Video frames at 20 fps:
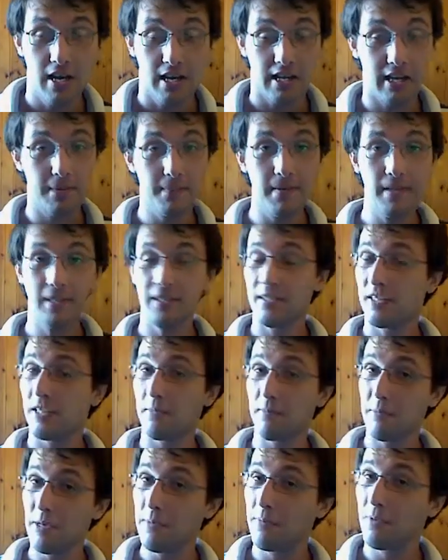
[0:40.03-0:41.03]
It appears
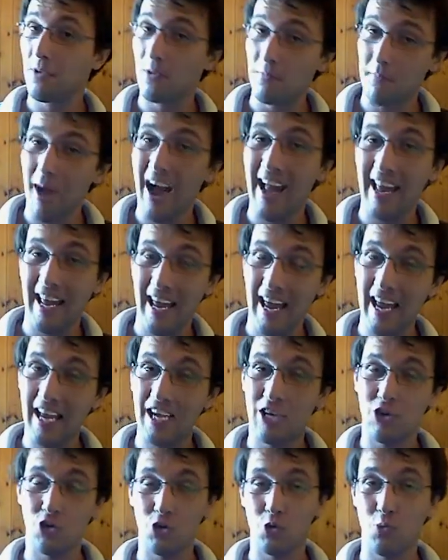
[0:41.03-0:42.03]
that people my
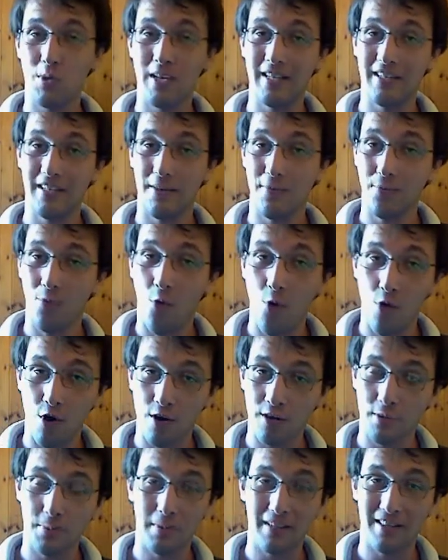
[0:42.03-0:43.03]
age,
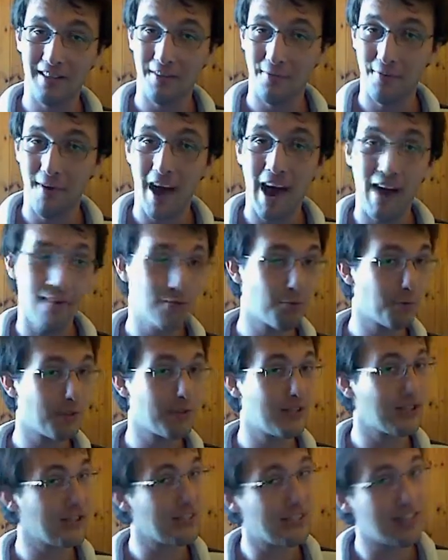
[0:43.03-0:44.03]
24, 25,
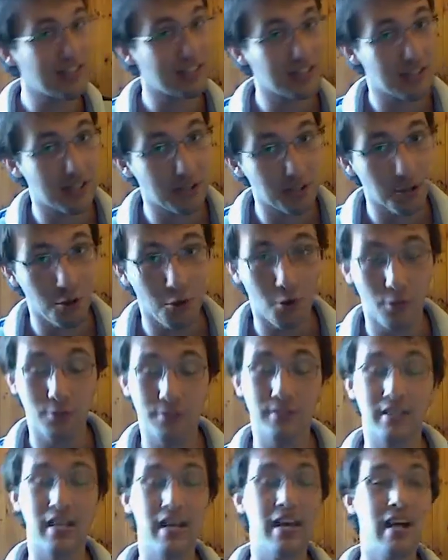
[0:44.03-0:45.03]
26 year
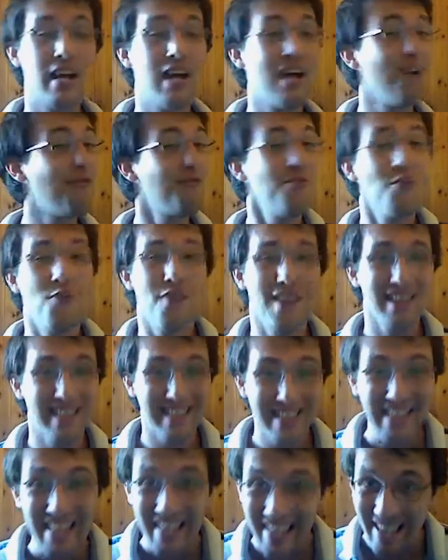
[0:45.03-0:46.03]
olds, have no
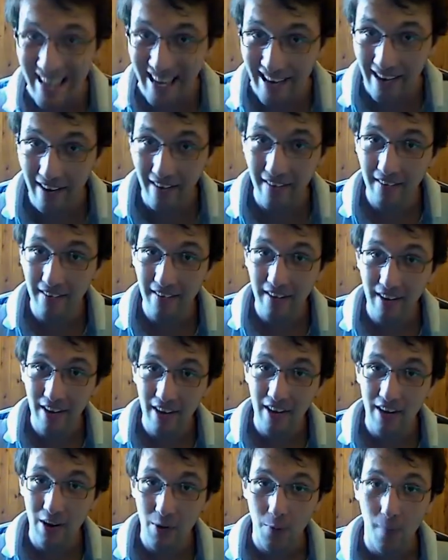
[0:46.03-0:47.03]
idea
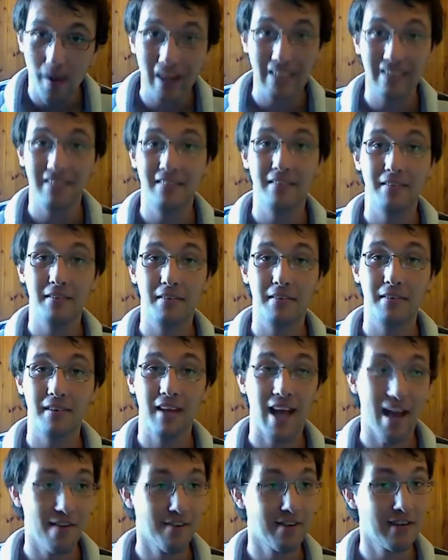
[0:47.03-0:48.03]
what
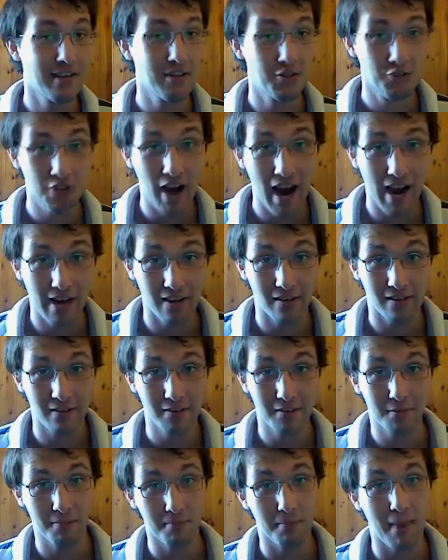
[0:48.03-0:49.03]
having a
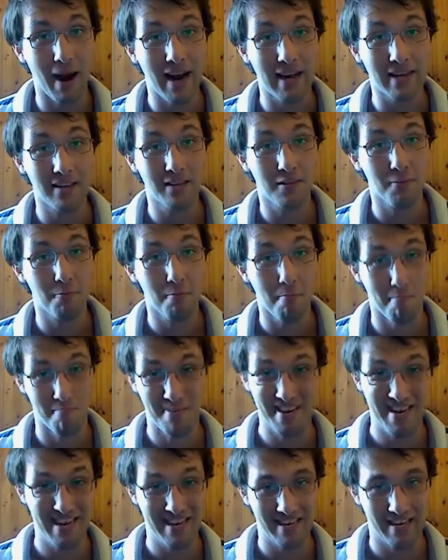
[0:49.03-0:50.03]
child might
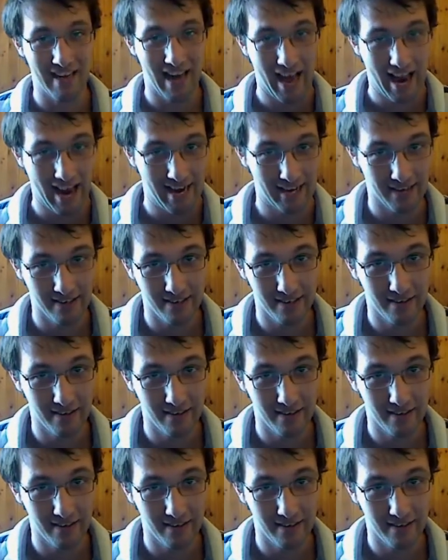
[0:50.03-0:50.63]
be like.